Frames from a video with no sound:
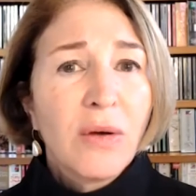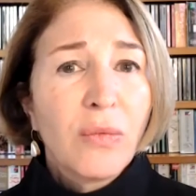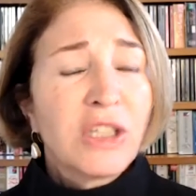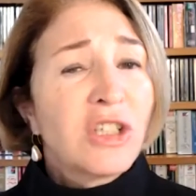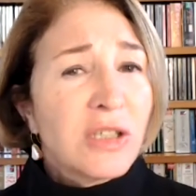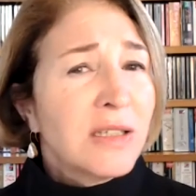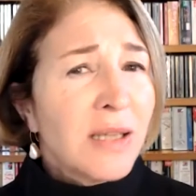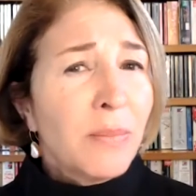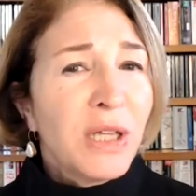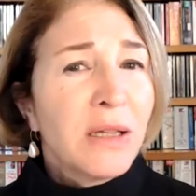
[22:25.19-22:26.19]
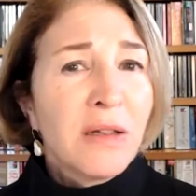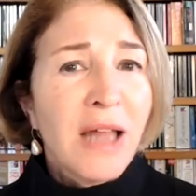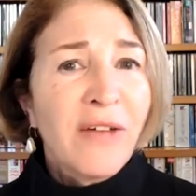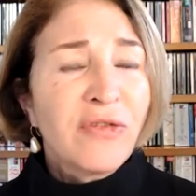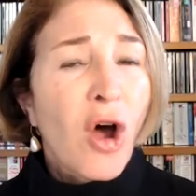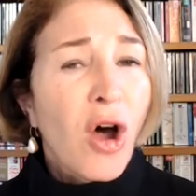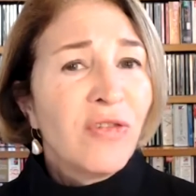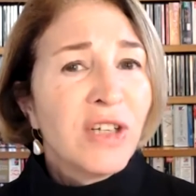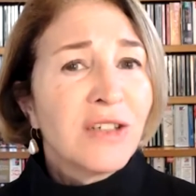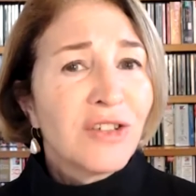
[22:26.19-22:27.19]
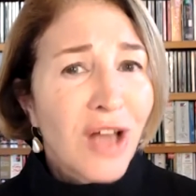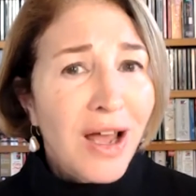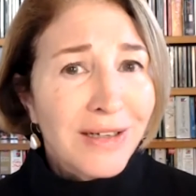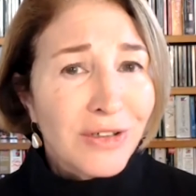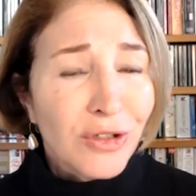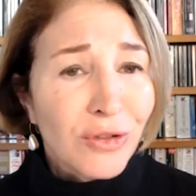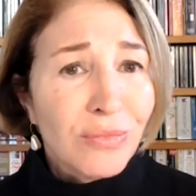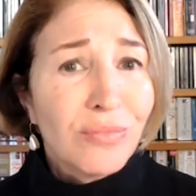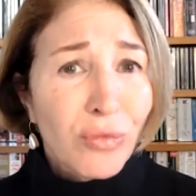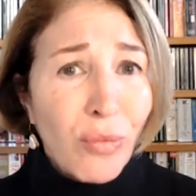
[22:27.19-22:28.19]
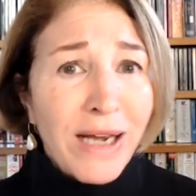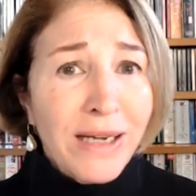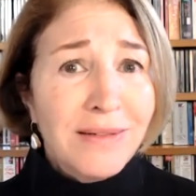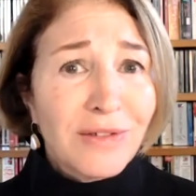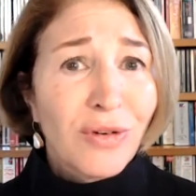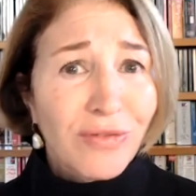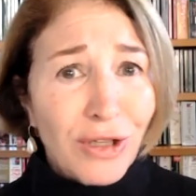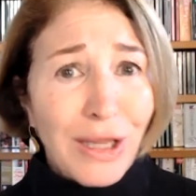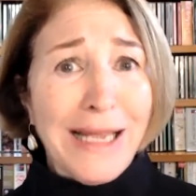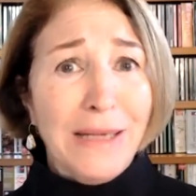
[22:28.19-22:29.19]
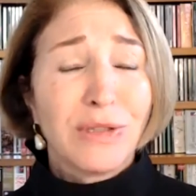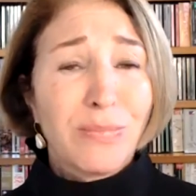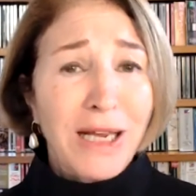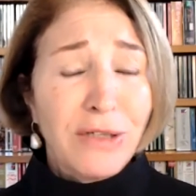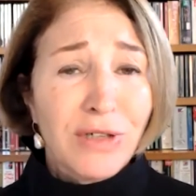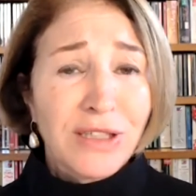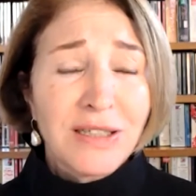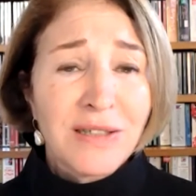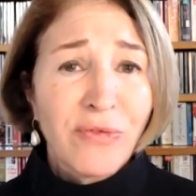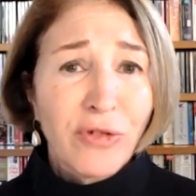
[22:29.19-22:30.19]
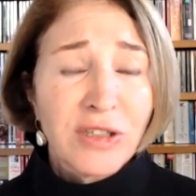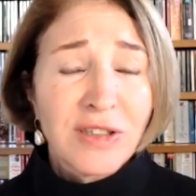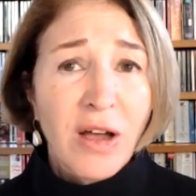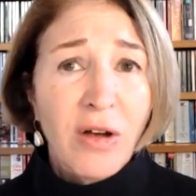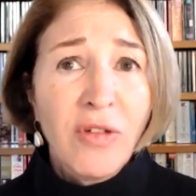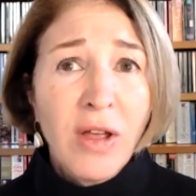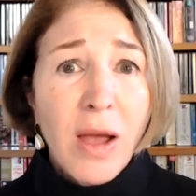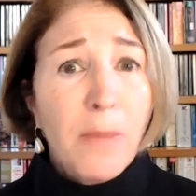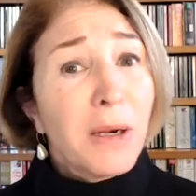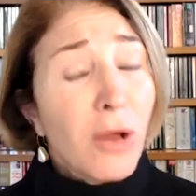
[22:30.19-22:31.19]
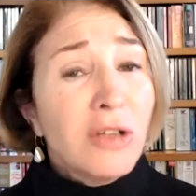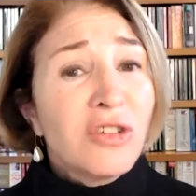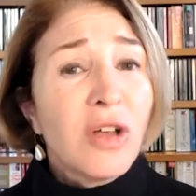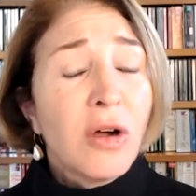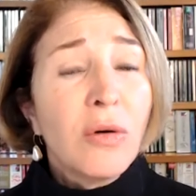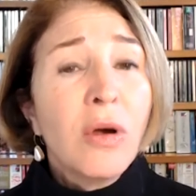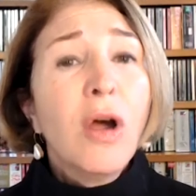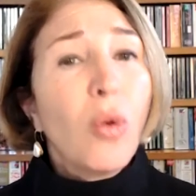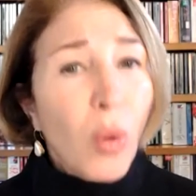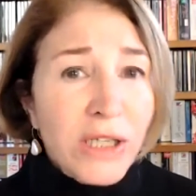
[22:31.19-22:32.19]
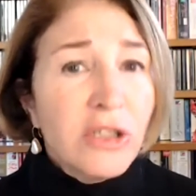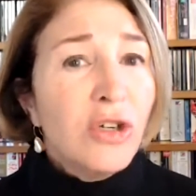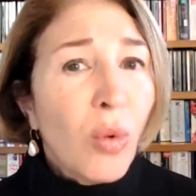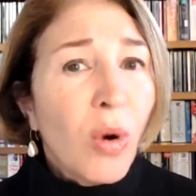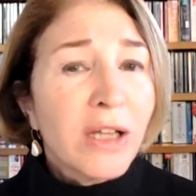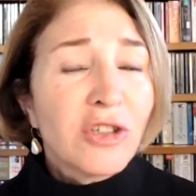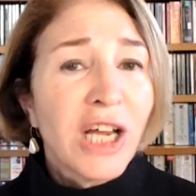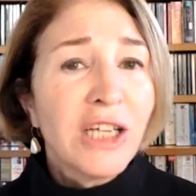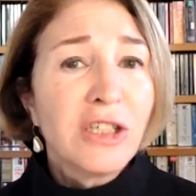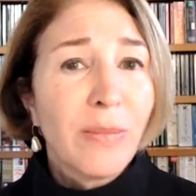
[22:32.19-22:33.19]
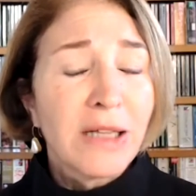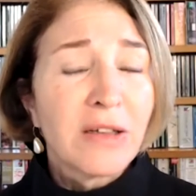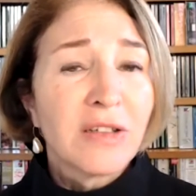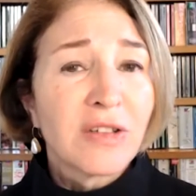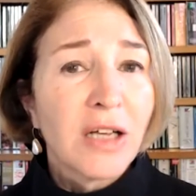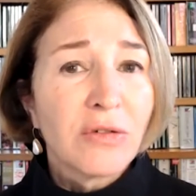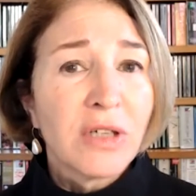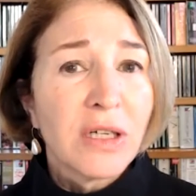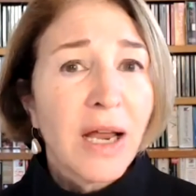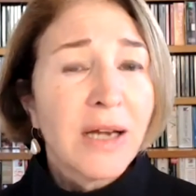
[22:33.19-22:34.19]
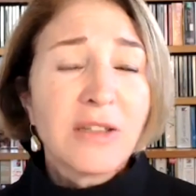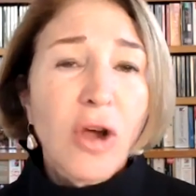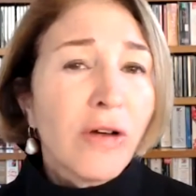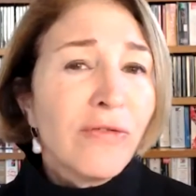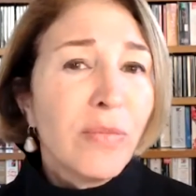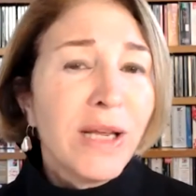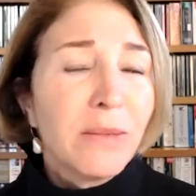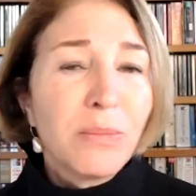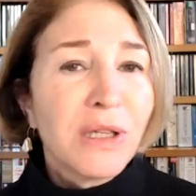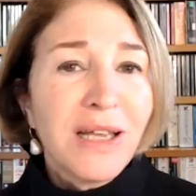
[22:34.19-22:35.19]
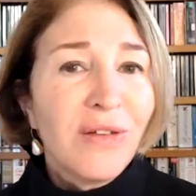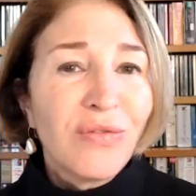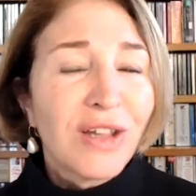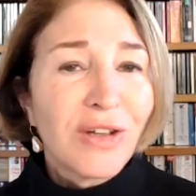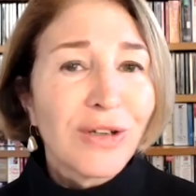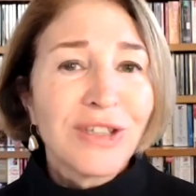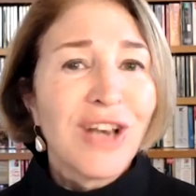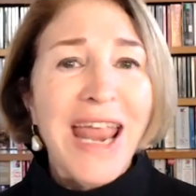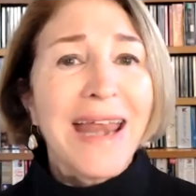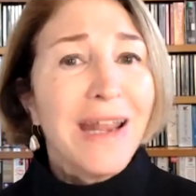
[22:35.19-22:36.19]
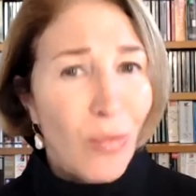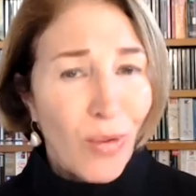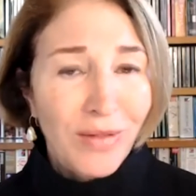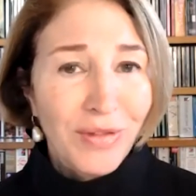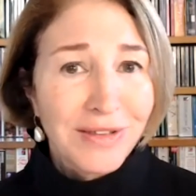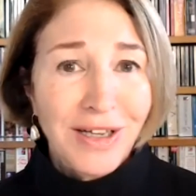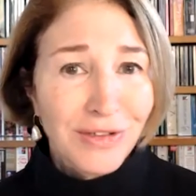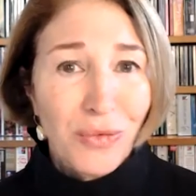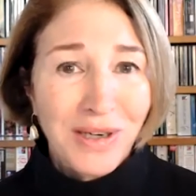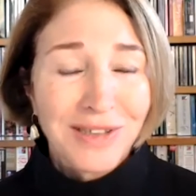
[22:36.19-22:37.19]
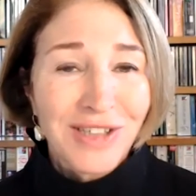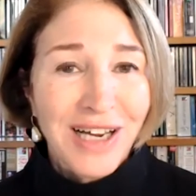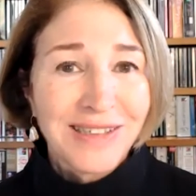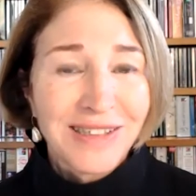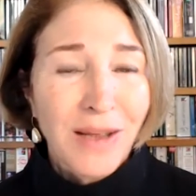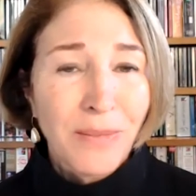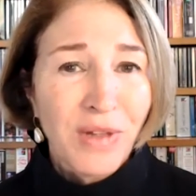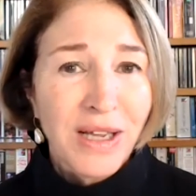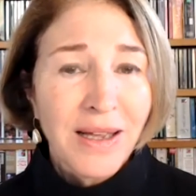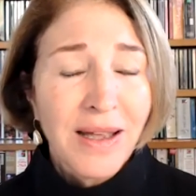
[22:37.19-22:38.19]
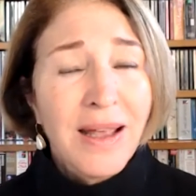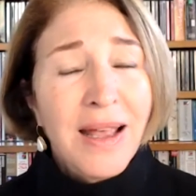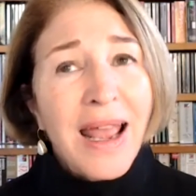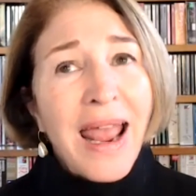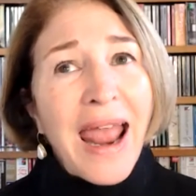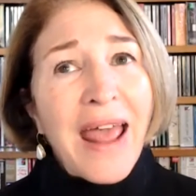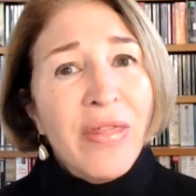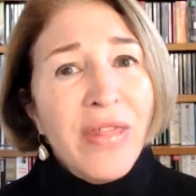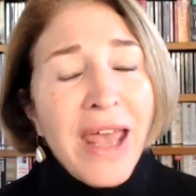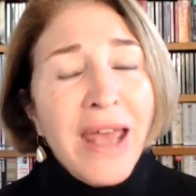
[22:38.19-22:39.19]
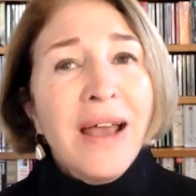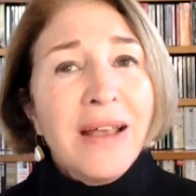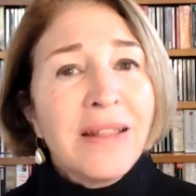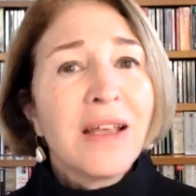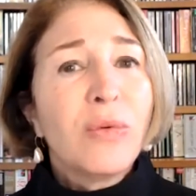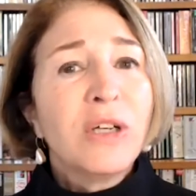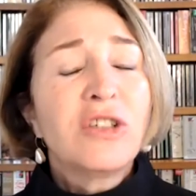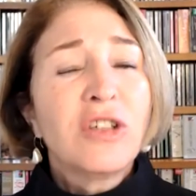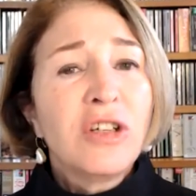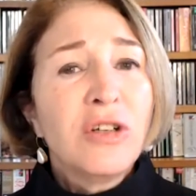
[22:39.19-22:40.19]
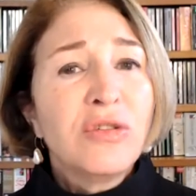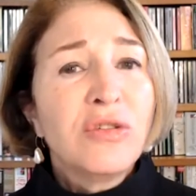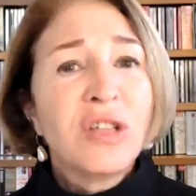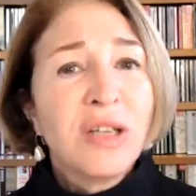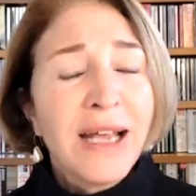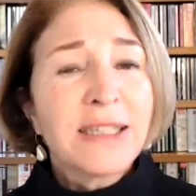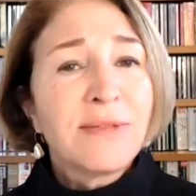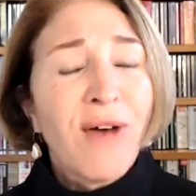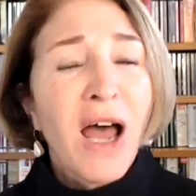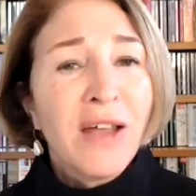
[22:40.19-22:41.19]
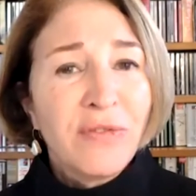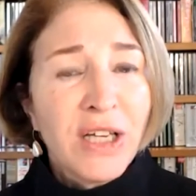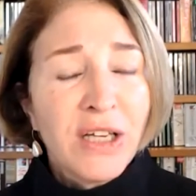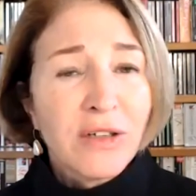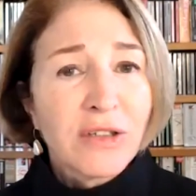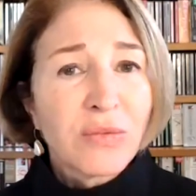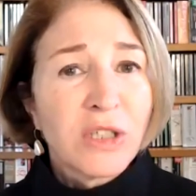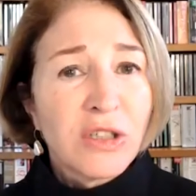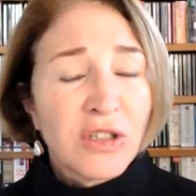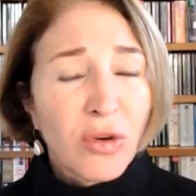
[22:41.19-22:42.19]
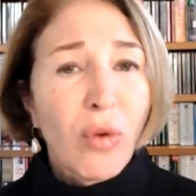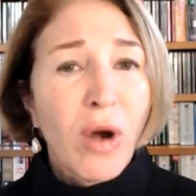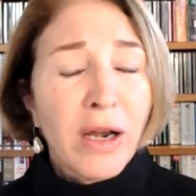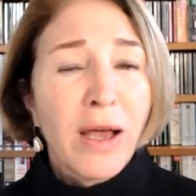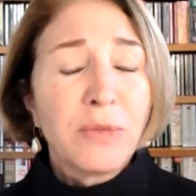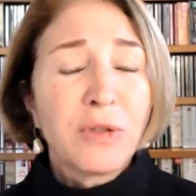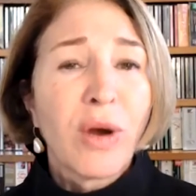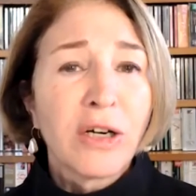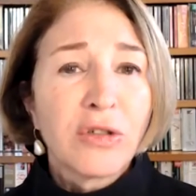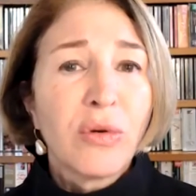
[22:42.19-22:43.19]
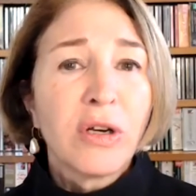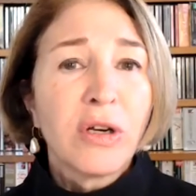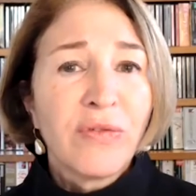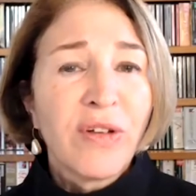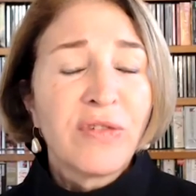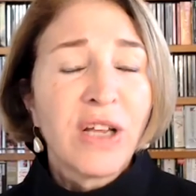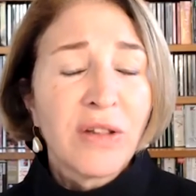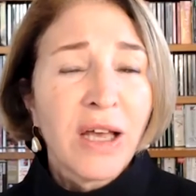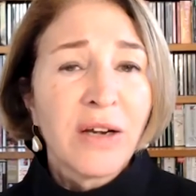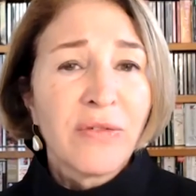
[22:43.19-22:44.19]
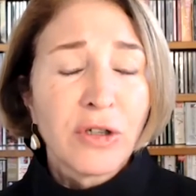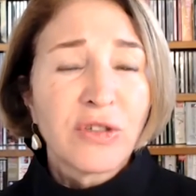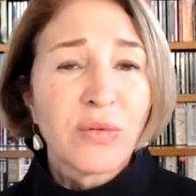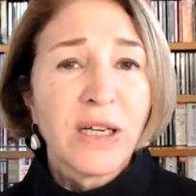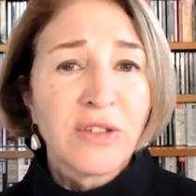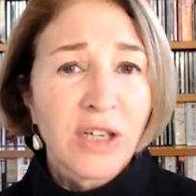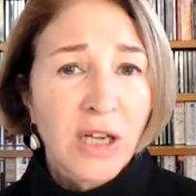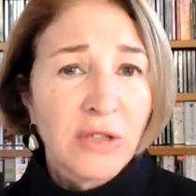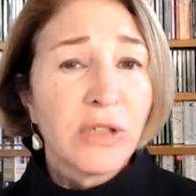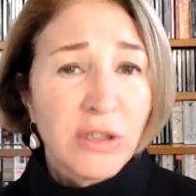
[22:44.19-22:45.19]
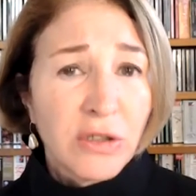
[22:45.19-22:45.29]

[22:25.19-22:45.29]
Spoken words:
Which is something the left often does not do. The right sort of claims patriotism for itself, but also, what do you want to change about this country? And it's hard for me to believe that there isn't anyone that doesn't want to change something. And then I think we should use the next 5 years, which is the run up to our 250th anniversary as a country,